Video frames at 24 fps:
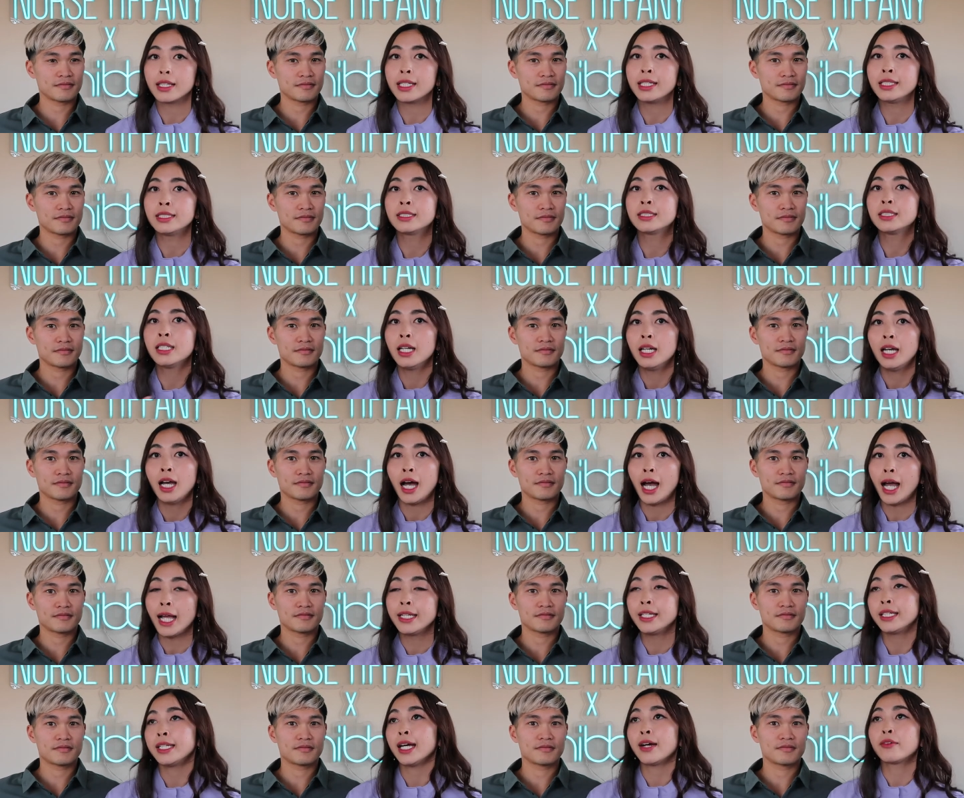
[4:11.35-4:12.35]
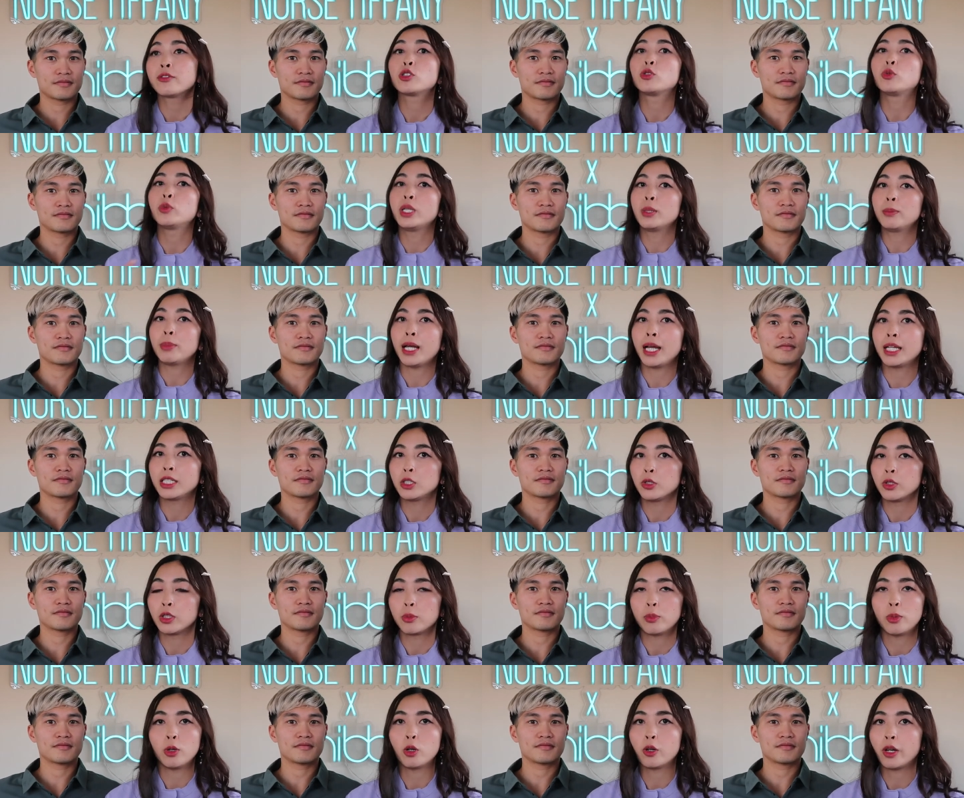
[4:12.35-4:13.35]
Speaker 1: least, I didn't have to reapply to go in
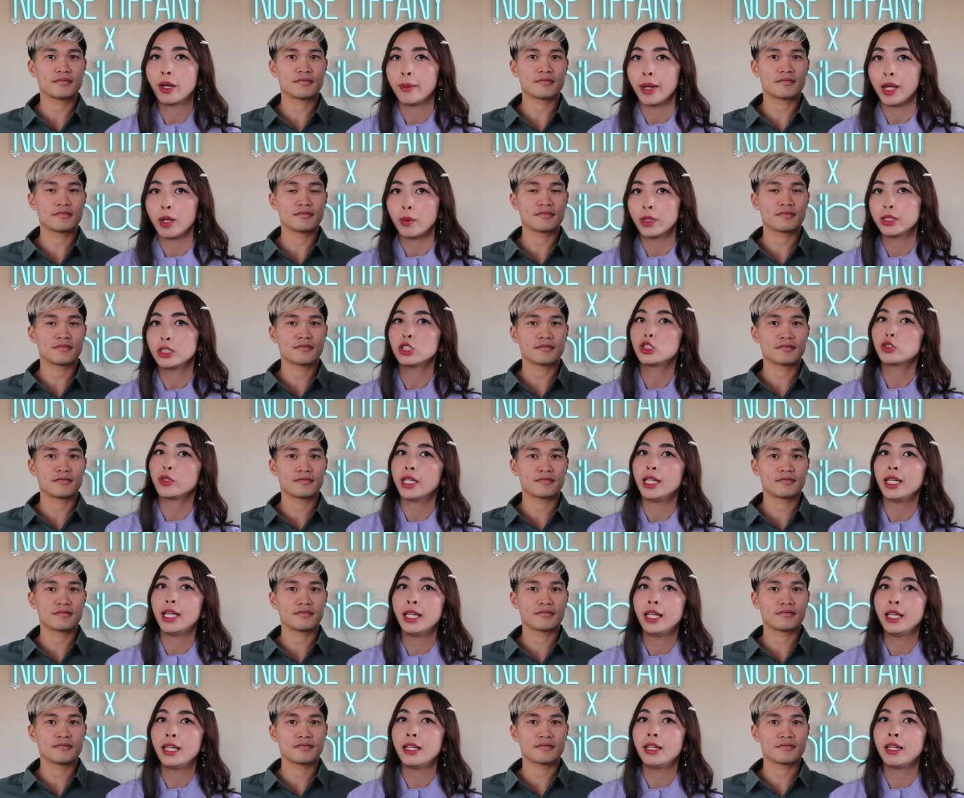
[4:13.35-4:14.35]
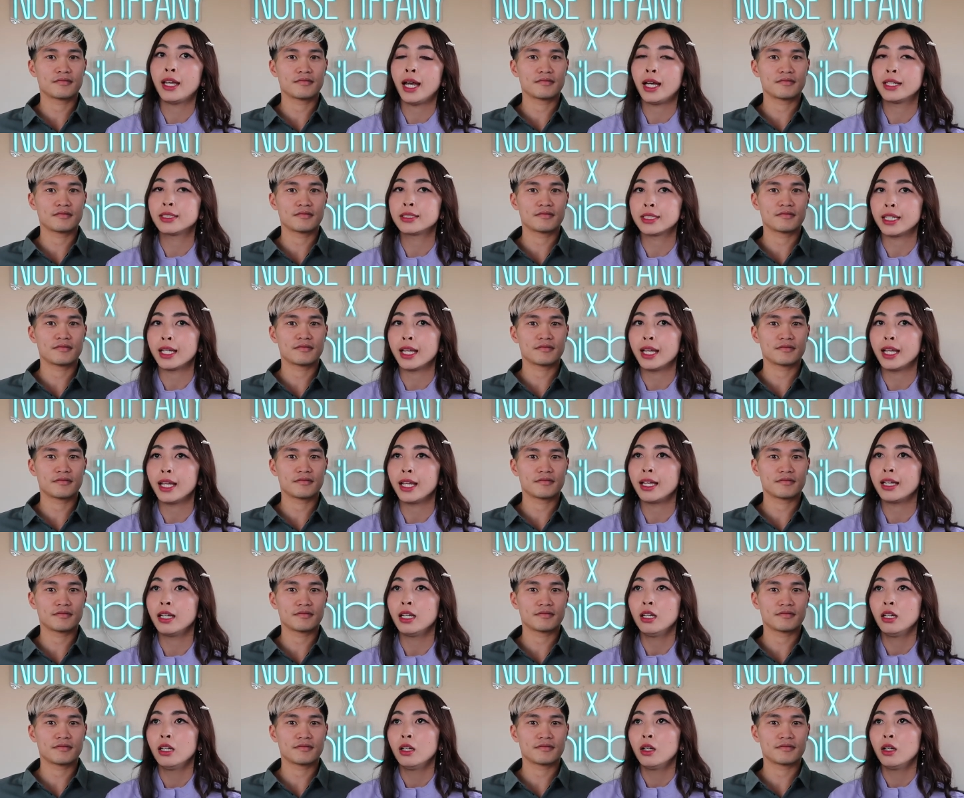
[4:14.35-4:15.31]
the program. I went straight in as a